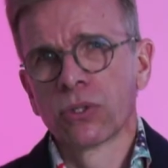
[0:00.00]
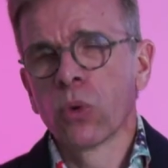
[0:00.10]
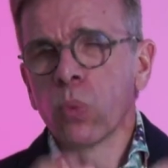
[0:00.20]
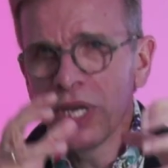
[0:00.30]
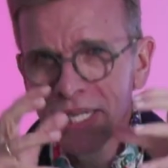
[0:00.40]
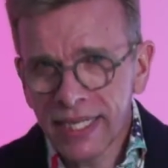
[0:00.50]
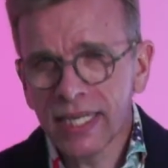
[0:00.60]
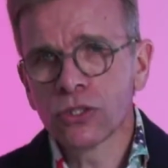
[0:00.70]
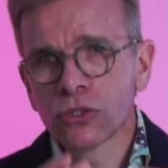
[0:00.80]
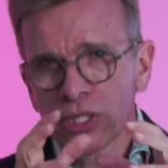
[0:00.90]
We
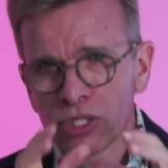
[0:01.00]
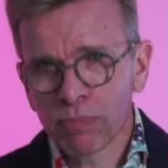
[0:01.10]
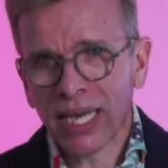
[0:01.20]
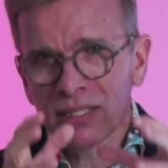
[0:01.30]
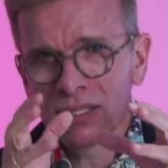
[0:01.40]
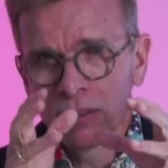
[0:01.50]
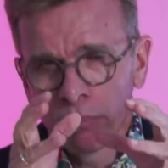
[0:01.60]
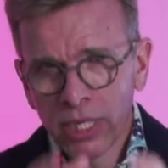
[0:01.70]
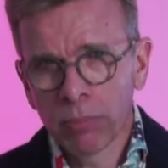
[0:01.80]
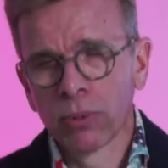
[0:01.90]
need to respect
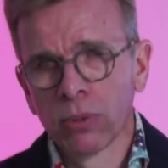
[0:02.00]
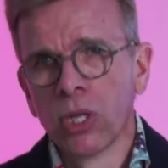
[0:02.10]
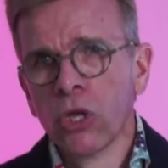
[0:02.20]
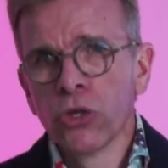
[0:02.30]
people.